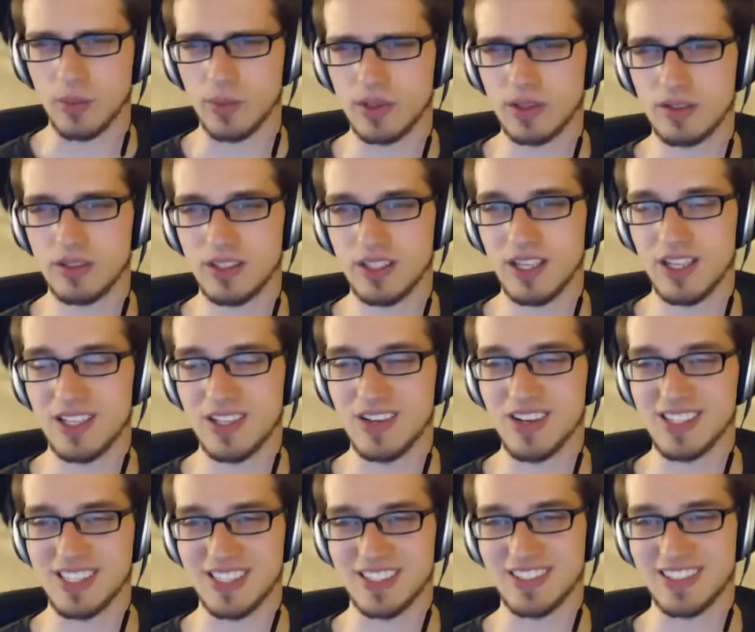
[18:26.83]
sorry, what
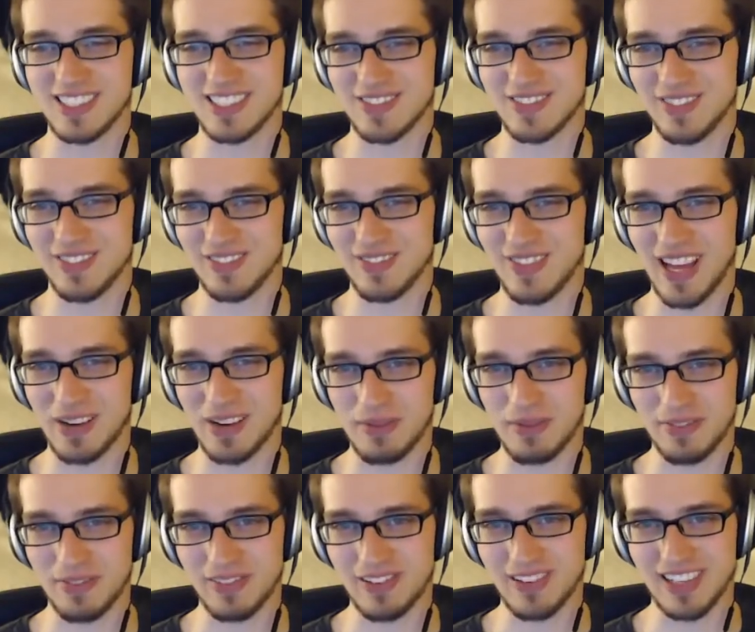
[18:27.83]
you asked a question
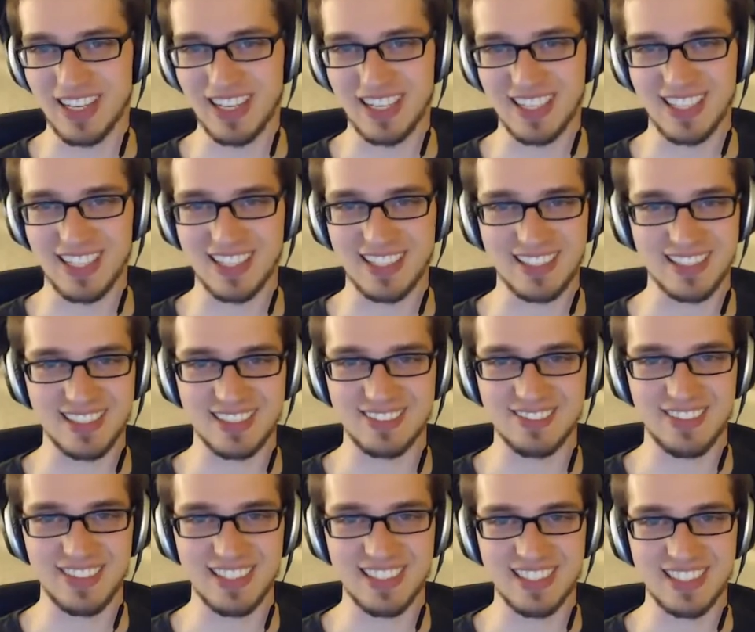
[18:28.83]
about it before, and I
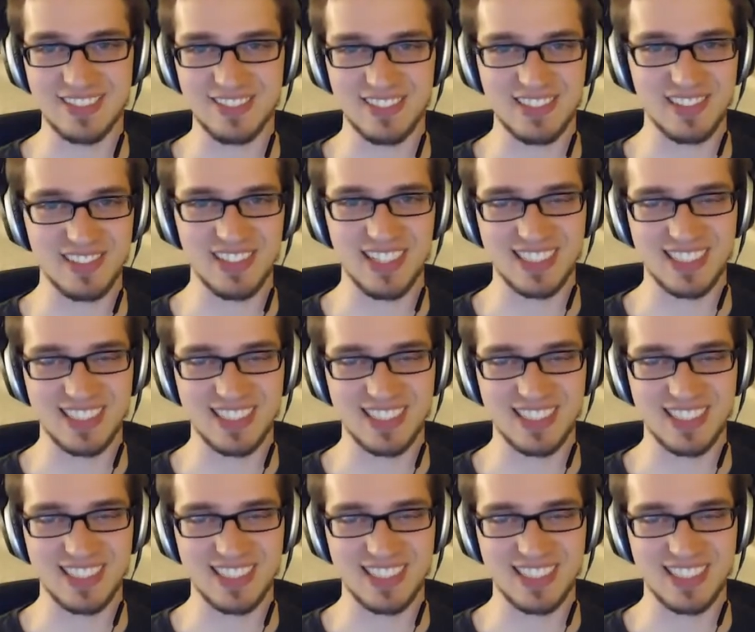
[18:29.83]
kind of went a